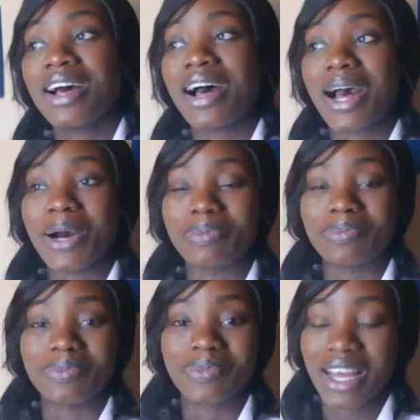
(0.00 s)

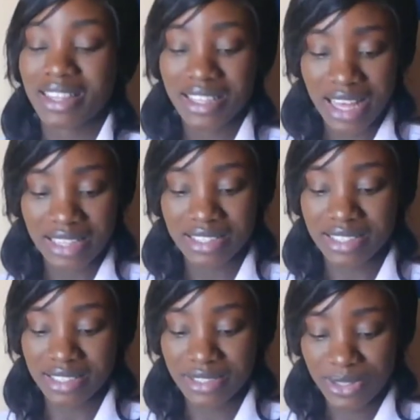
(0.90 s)
I think that's
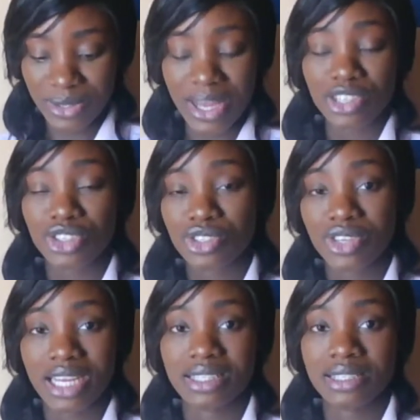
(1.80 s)
it. You know, I just
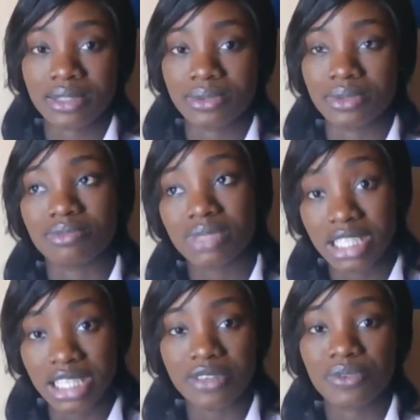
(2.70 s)
tried to
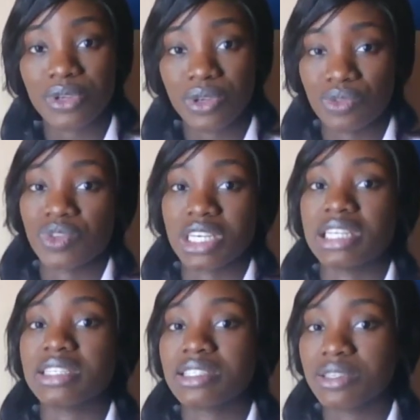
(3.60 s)
give a
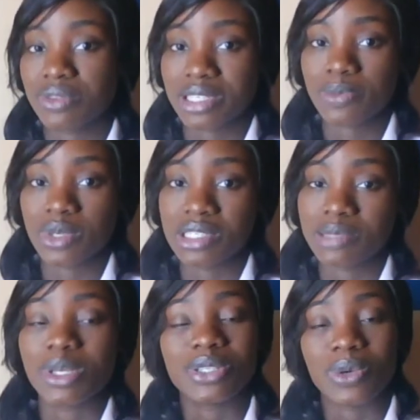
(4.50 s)
realistic response
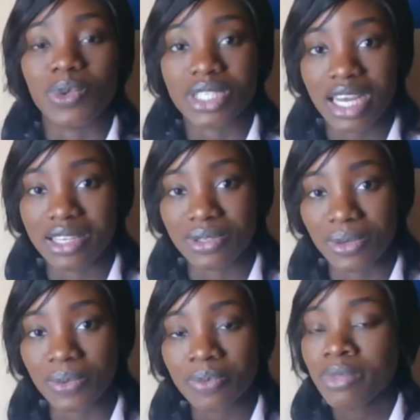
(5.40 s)
based on what I
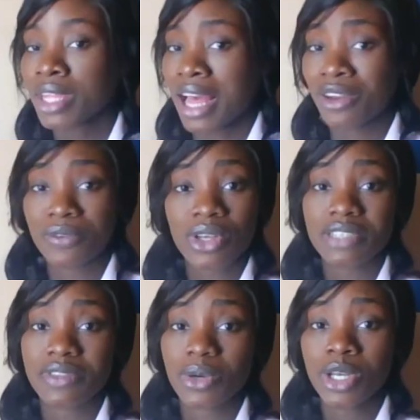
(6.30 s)
know. And of course,
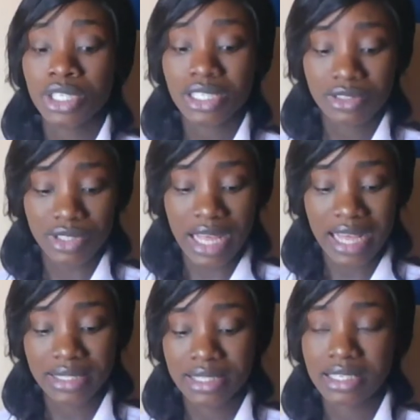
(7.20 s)
if the question is
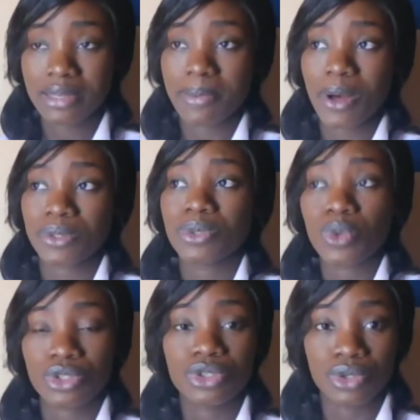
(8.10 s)
asking about
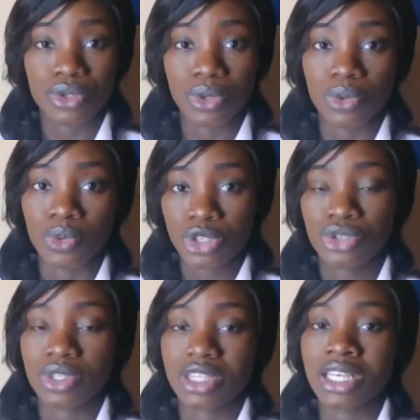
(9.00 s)
what you know, what
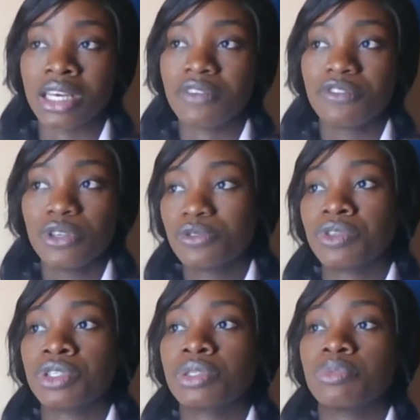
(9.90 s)
you think, feel
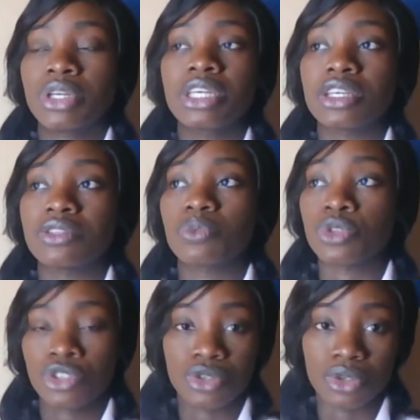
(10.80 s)
free to bring in
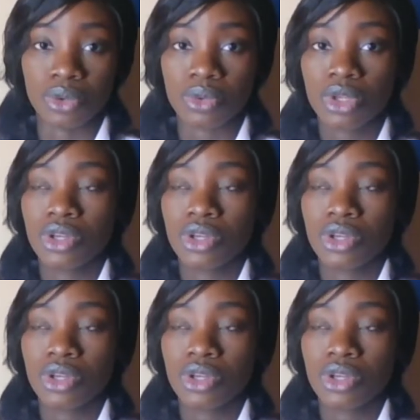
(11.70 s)
what you know.